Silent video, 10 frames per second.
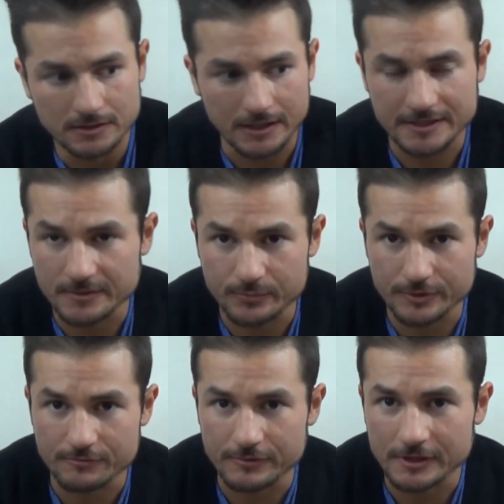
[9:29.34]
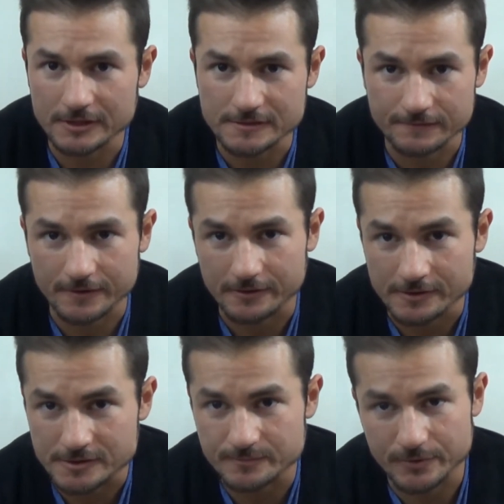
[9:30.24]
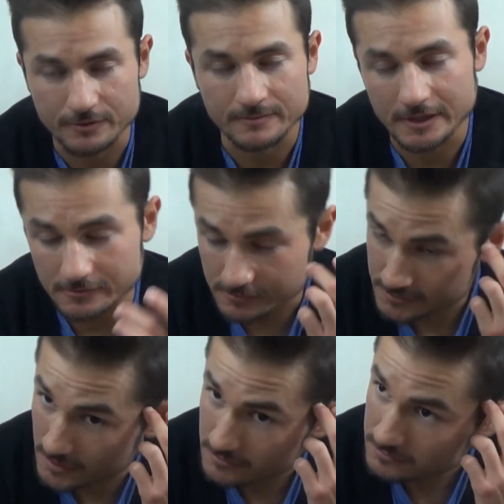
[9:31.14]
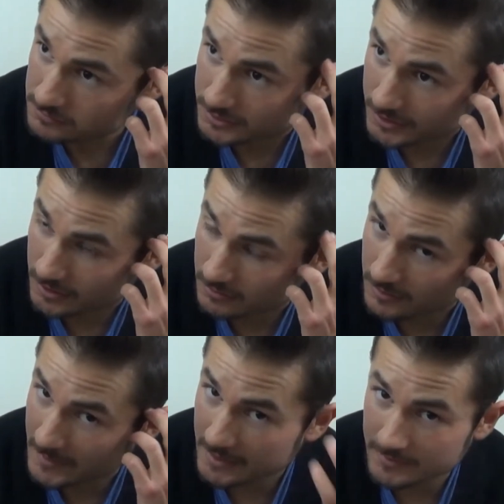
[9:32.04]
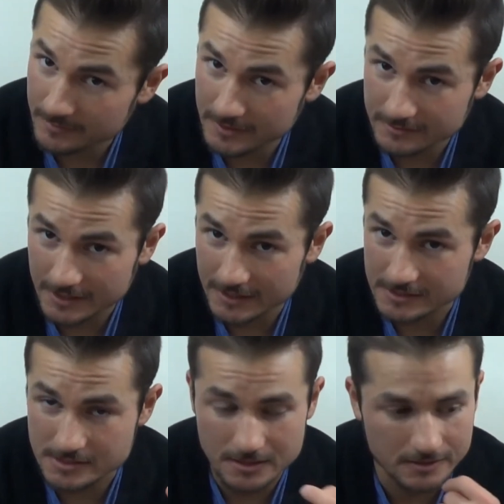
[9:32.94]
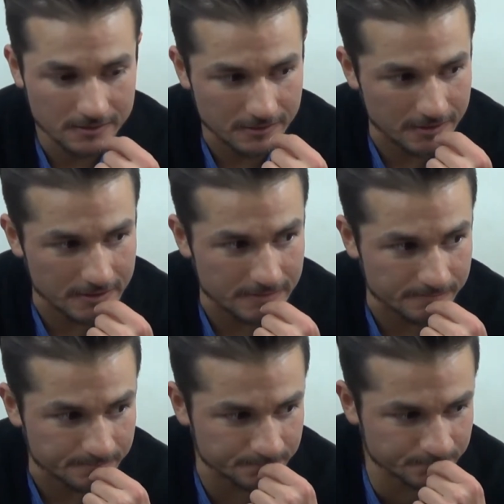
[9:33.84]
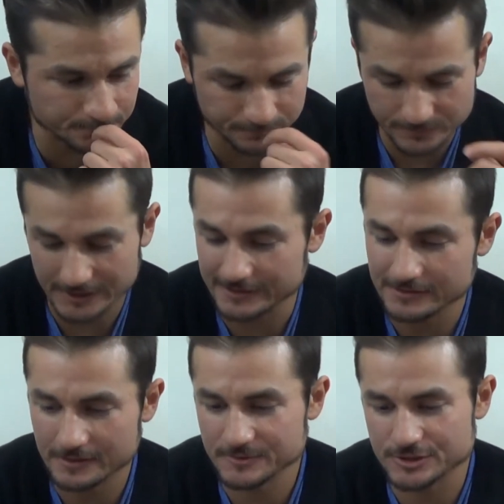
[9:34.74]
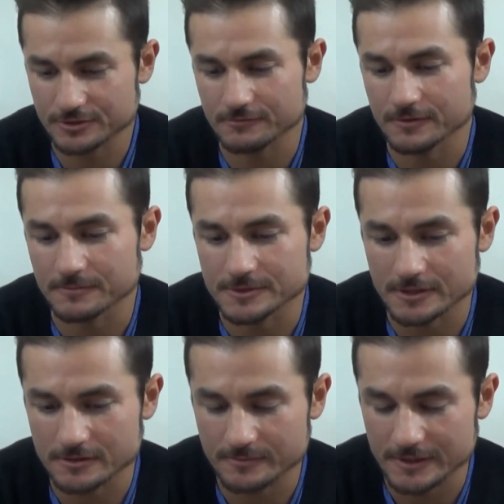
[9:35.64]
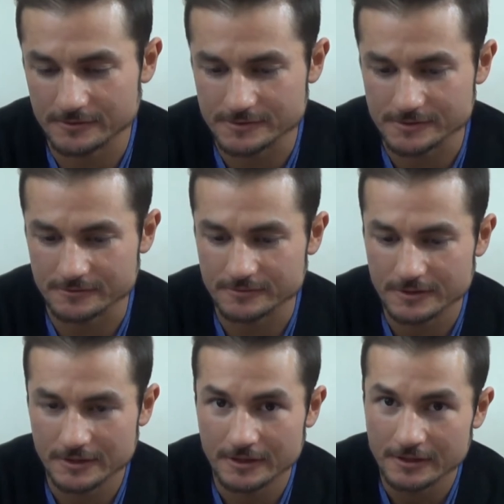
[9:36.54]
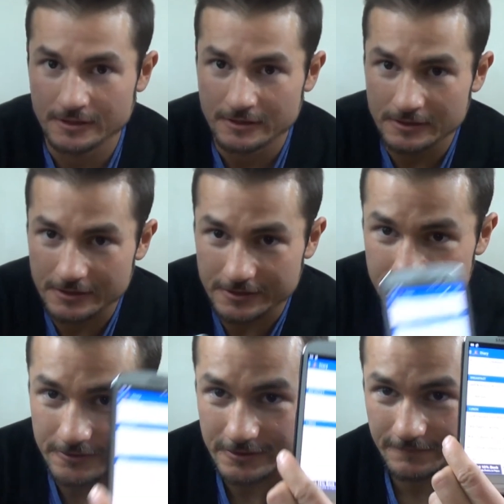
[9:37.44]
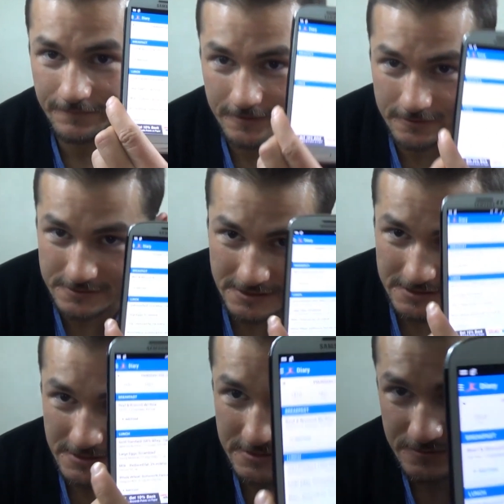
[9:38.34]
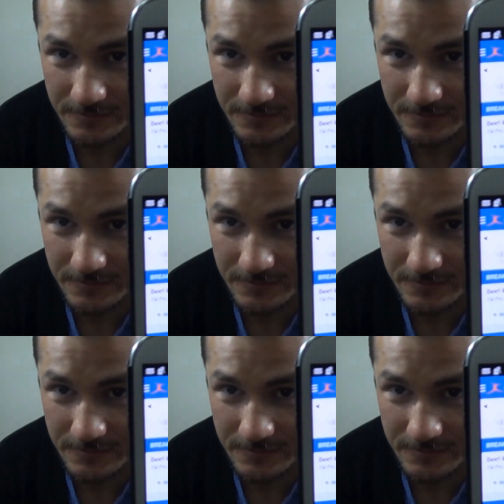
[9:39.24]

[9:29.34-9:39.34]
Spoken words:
I did pretty well as far as pure macros go, so I'm happy about that. But let me show you what I'm talking about. So here, if you use this is